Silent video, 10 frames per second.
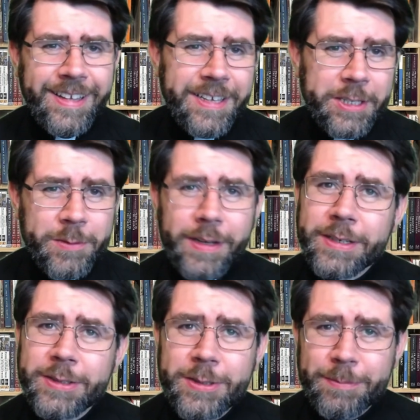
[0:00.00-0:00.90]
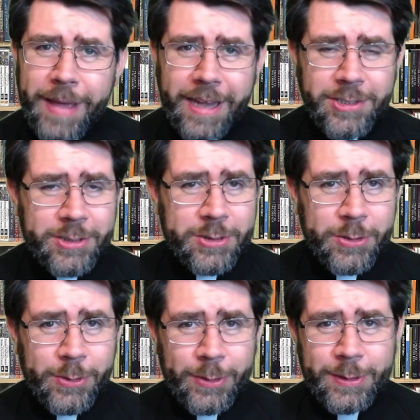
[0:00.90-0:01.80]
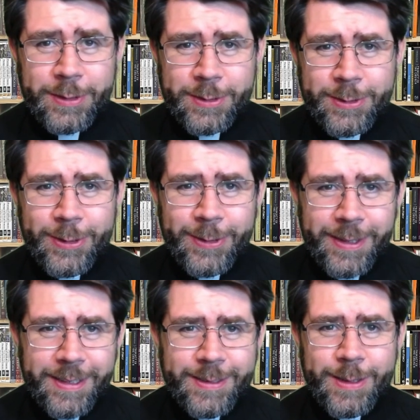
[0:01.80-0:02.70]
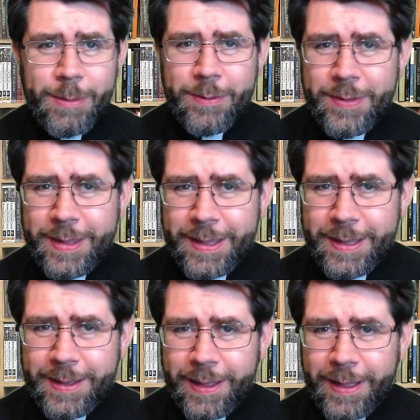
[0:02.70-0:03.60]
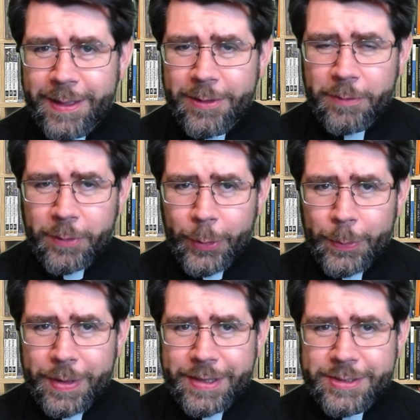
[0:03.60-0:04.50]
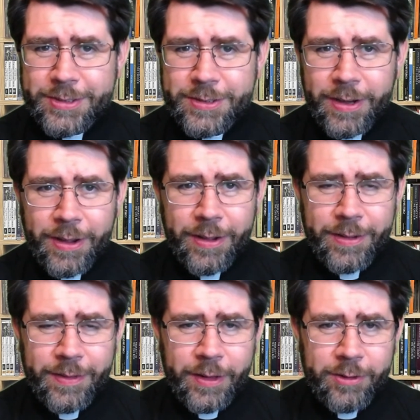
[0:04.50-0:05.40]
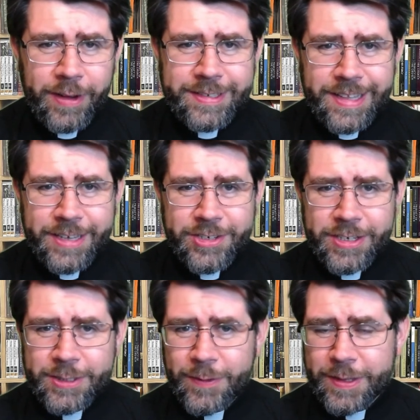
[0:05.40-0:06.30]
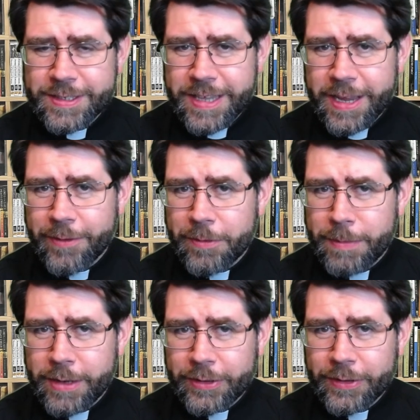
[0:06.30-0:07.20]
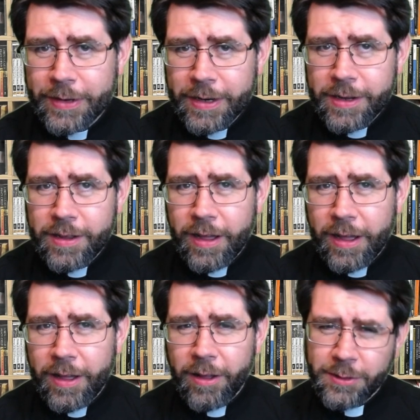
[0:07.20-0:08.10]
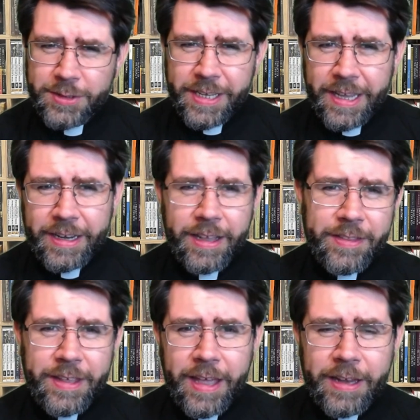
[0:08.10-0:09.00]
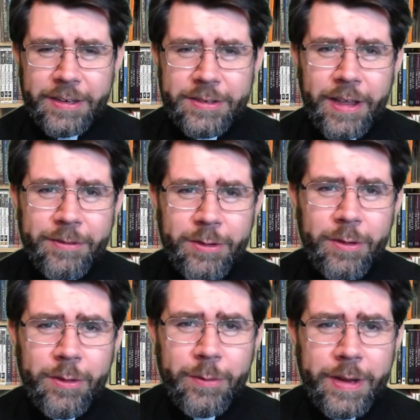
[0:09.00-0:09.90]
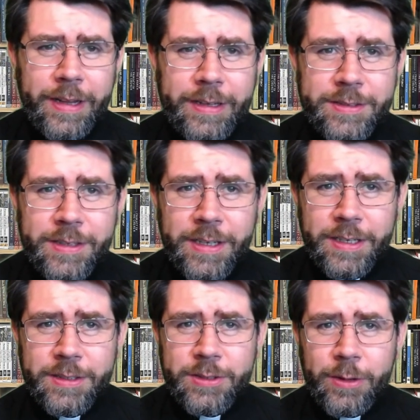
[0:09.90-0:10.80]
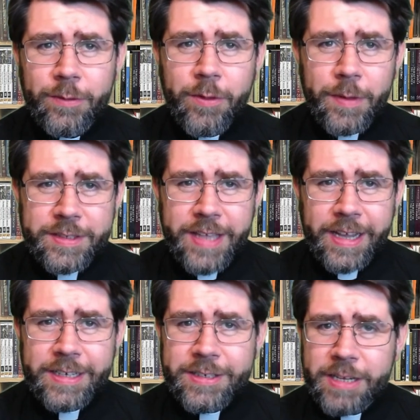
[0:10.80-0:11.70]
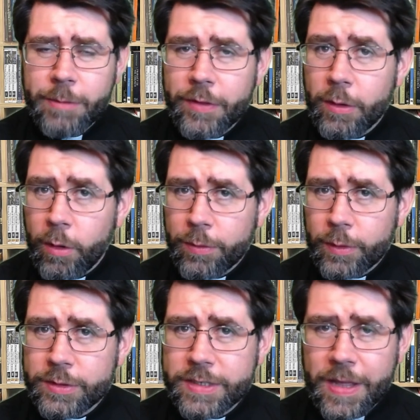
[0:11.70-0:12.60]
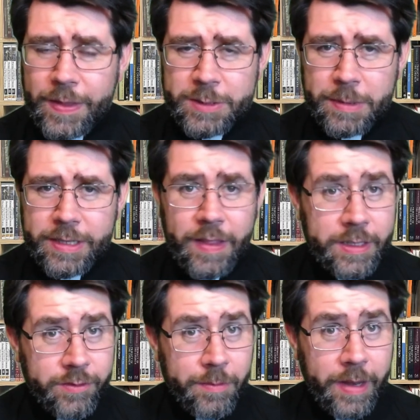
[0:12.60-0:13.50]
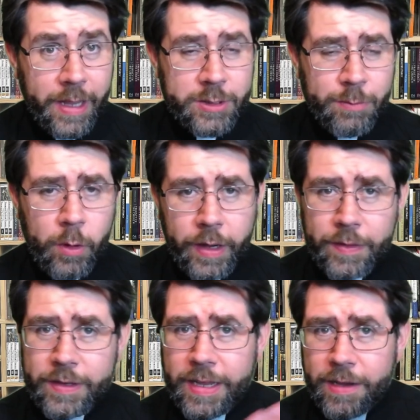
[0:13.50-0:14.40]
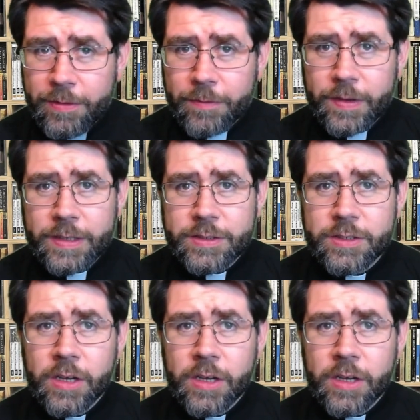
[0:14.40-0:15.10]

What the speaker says: it's written to match a tune, so some of the verbiage in the translation is for the sake of the meter. I'll sing it at the end after the readings. So, from the second hymn of the Orthros Kathismata, that's from the next morning, the day of the feast.